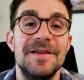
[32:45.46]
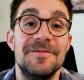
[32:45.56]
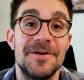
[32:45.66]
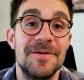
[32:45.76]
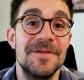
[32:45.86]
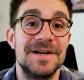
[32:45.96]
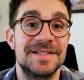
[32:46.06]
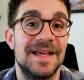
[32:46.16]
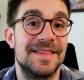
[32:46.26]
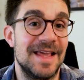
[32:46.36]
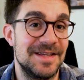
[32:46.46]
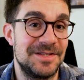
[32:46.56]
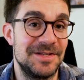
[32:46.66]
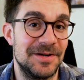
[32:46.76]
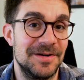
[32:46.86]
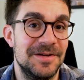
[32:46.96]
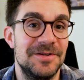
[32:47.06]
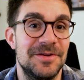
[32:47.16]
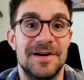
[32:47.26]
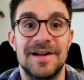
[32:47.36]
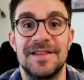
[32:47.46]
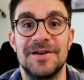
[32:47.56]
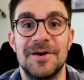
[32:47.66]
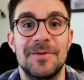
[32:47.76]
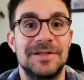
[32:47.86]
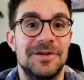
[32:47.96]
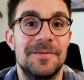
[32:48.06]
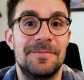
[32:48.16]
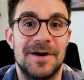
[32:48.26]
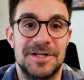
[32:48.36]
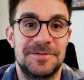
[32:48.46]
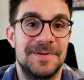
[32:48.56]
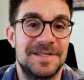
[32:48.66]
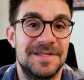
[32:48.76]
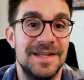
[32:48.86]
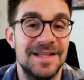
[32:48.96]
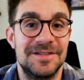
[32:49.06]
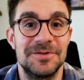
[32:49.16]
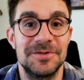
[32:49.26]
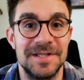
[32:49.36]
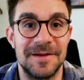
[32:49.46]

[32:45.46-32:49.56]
you understand SEO, you already know what your prospects need to see.